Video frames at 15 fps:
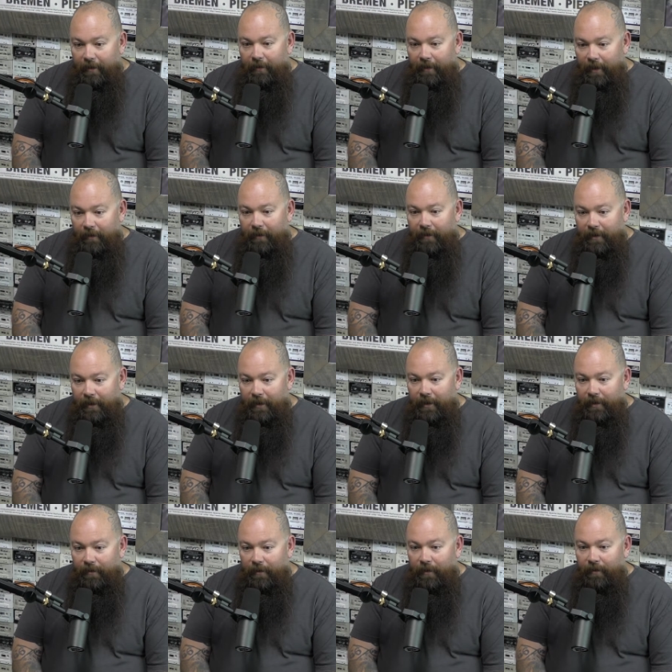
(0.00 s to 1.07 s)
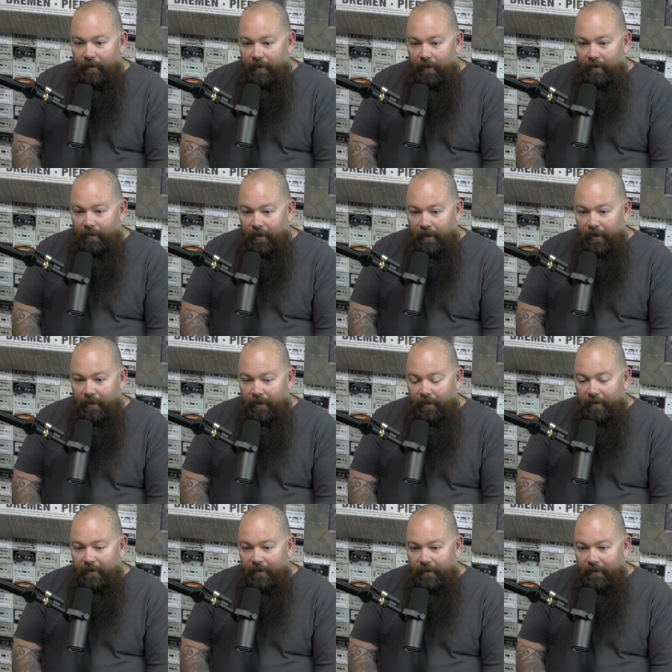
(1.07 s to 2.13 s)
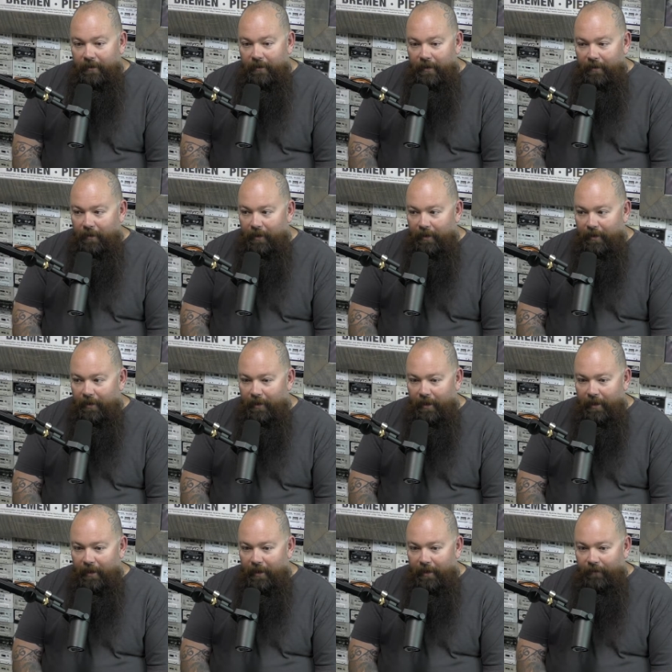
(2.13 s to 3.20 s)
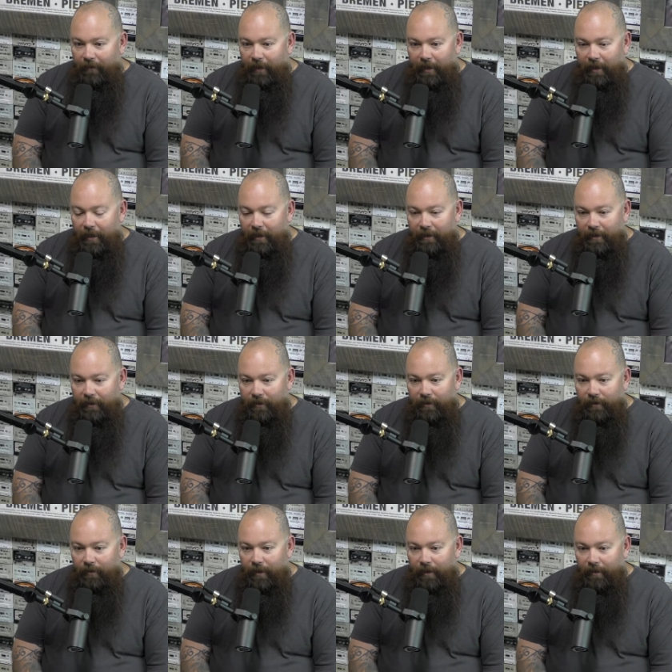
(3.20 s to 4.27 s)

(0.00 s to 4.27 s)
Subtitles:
I would have to say that's probably one of the biggest. I mean, every day I sell so many